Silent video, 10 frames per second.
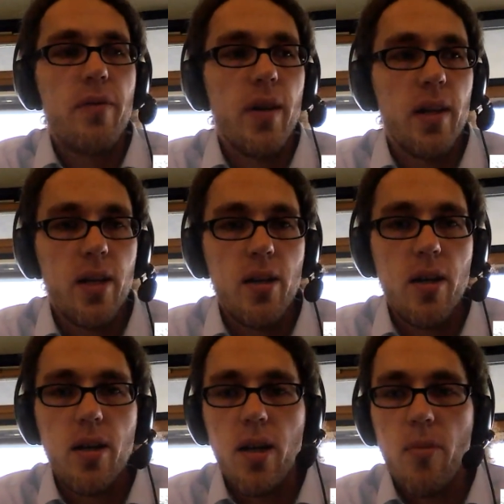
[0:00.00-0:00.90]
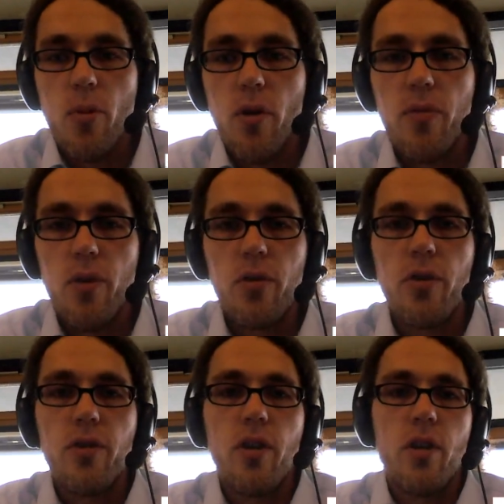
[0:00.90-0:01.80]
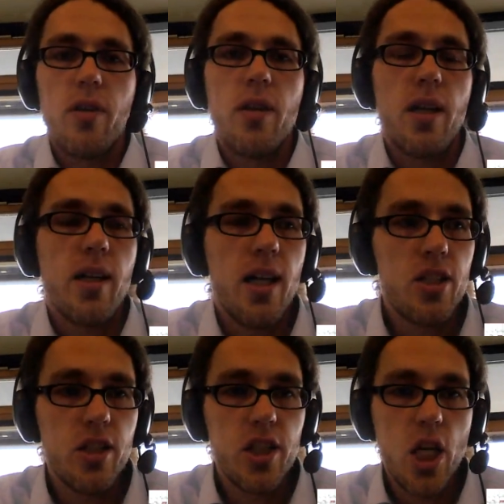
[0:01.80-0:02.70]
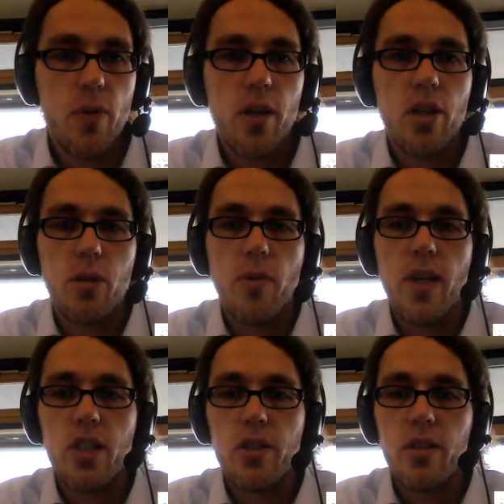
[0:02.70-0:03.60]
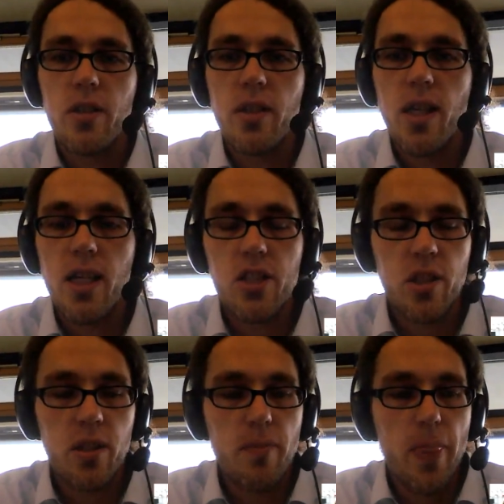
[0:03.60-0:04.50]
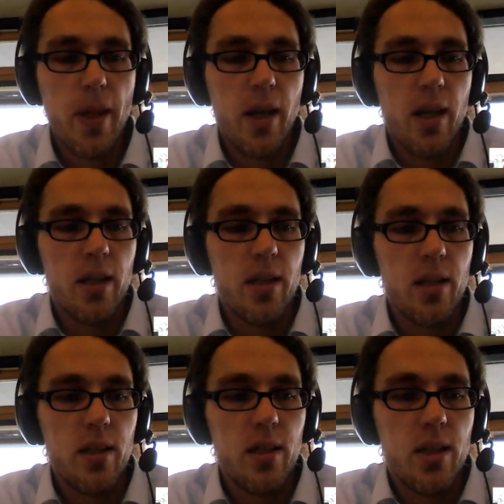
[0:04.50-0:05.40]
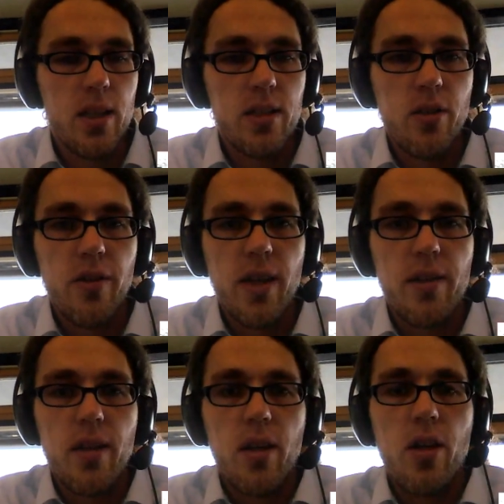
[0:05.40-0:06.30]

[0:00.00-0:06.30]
with more focus on culture share, collaboration culture, so that